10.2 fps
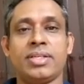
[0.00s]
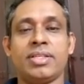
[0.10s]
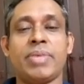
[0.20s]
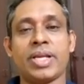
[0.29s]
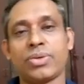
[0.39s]
the
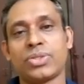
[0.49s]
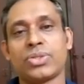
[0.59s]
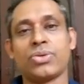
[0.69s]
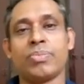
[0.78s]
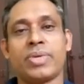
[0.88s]

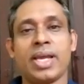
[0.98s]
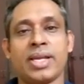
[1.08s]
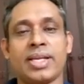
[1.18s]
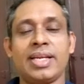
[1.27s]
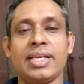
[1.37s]
microscope
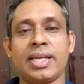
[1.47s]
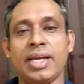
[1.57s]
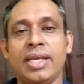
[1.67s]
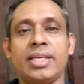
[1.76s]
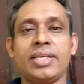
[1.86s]
can
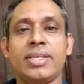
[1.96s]
clearly